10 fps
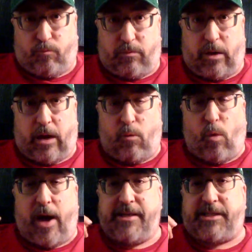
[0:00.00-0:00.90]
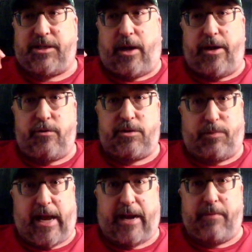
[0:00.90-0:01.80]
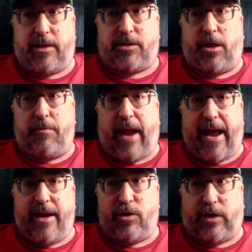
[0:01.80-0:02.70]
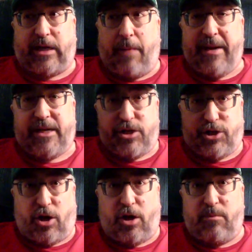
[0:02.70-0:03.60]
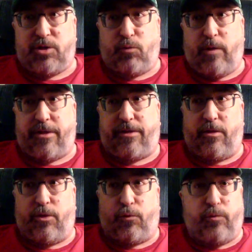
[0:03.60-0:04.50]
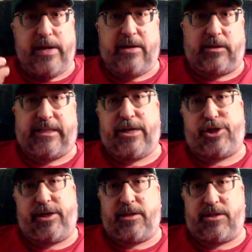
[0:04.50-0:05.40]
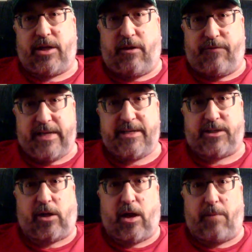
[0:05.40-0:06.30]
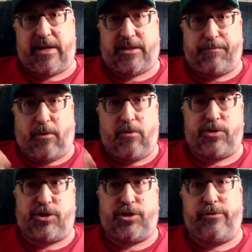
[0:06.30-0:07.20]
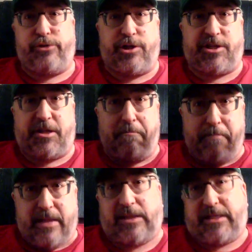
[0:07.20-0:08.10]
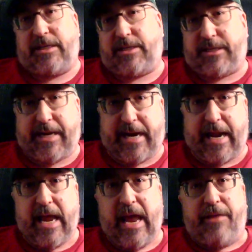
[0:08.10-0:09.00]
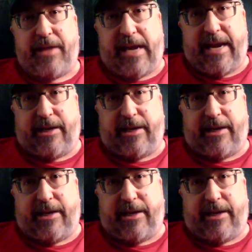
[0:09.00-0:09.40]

Wise Son, who's a black Muslim, and coming to terms with the real teachings of Islam as opposed to just the militancy that he had